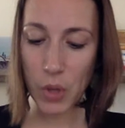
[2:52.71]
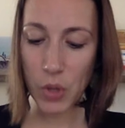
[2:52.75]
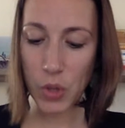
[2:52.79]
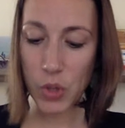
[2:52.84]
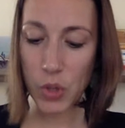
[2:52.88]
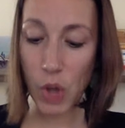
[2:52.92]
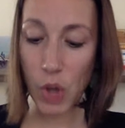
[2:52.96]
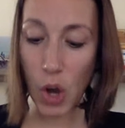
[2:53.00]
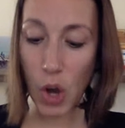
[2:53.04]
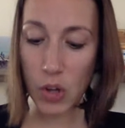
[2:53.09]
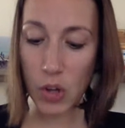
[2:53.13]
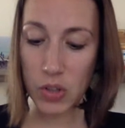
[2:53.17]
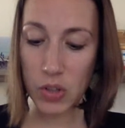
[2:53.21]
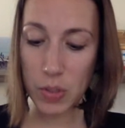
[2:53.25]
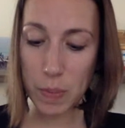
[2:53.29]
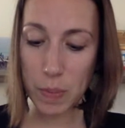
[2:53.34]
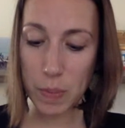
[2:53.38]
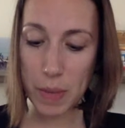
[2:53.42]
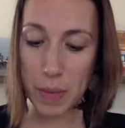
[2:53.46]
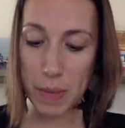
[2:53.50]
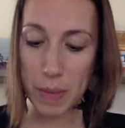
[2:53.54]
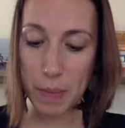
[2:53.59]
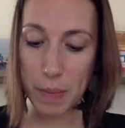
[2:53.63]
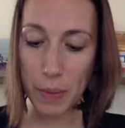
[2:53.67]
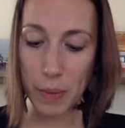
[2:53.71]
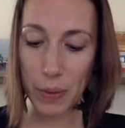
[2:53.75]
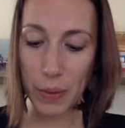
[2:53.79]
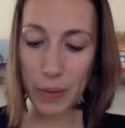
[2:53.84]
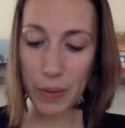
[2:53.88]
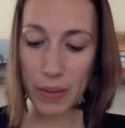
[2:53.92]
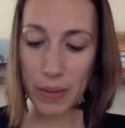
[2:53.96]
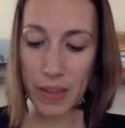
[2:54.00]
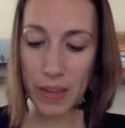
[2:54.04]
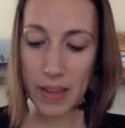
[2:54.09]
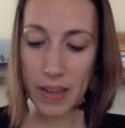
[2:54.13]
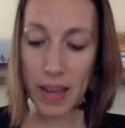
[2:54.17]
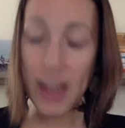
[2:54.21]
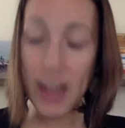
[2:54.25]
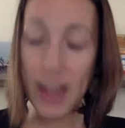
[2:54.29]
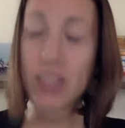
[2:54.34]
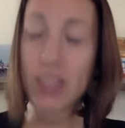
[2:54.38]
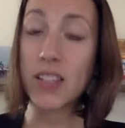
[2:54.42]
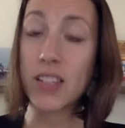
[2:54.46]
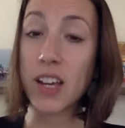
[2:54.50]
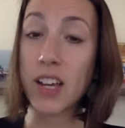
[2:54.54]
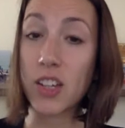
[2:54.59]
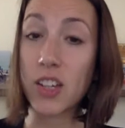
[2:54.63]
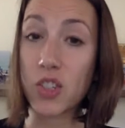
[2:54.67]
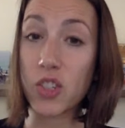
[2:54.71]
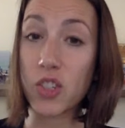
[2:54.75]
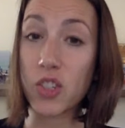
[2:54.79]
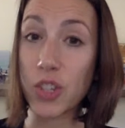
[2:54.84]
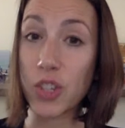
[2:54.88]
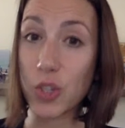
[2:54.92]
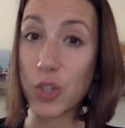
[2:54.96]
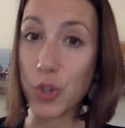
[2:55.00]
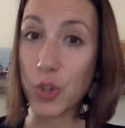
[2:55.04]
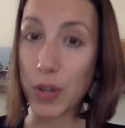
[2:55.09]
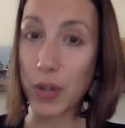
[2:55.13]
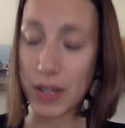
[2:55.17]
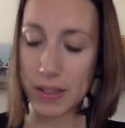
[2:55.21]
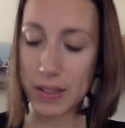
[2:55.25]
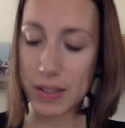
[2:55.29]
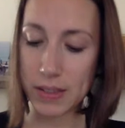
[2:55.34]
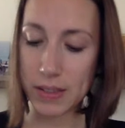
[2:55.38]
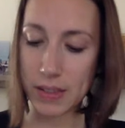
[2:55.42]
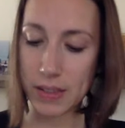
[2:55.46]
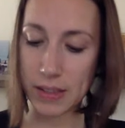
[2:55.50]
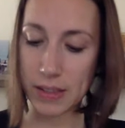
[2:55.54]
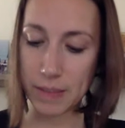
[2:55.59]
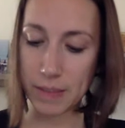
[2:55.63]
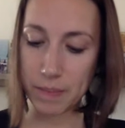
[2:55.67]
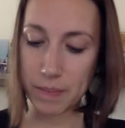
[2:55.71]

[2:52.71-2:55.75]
talk to people, and touch the trees.